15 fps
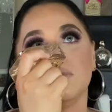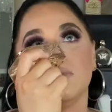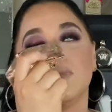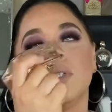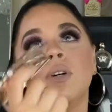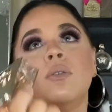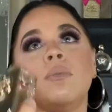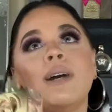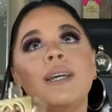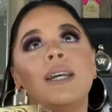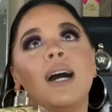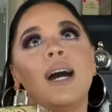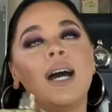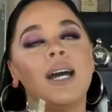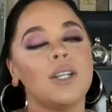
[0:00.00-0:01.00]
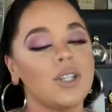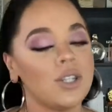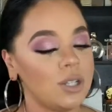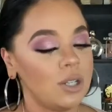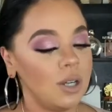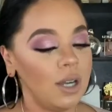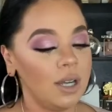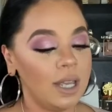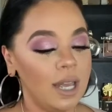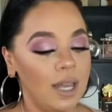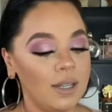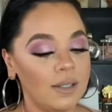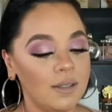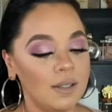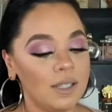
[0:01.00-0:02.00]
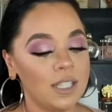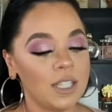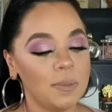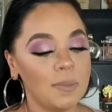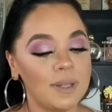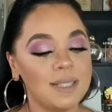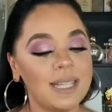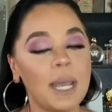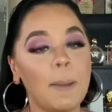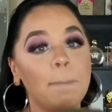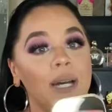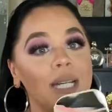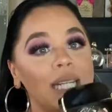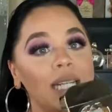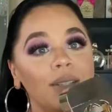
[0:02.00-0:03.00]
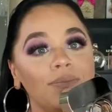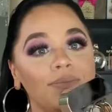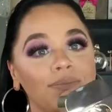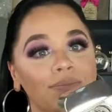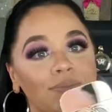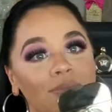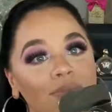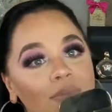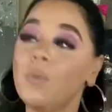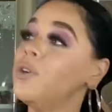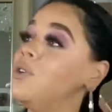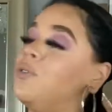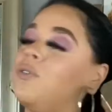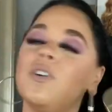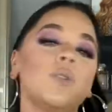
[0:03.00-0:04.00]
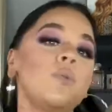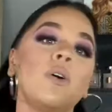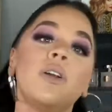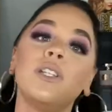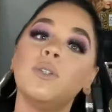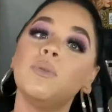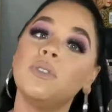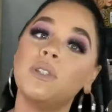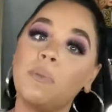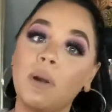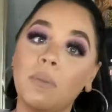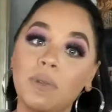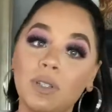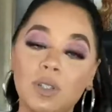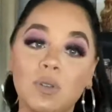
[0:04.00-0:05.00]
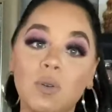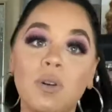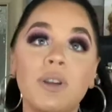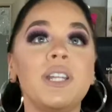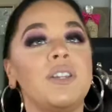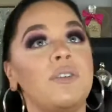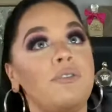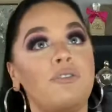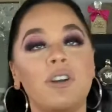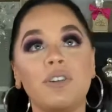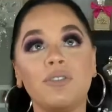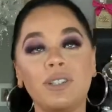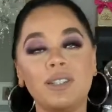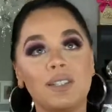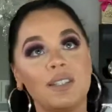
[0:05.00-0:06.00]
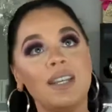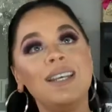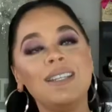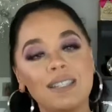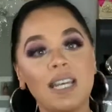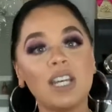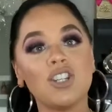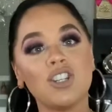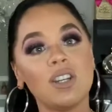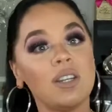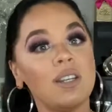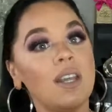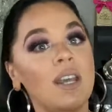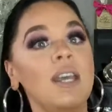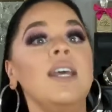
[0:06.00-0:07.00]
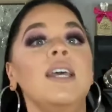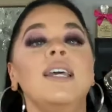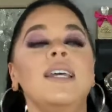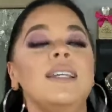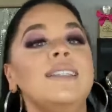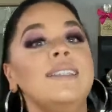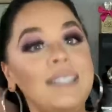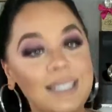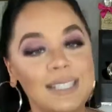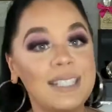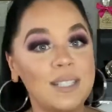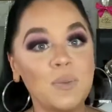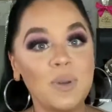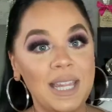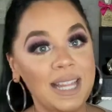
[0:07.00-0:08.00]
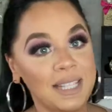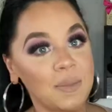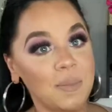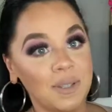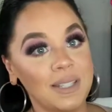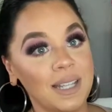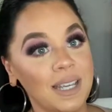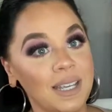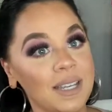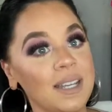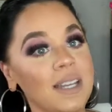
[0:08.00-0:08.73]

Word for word: Oh my gosh. Again, smells like money. When you first walk into a department store in the fragrance section, this is what that smells like.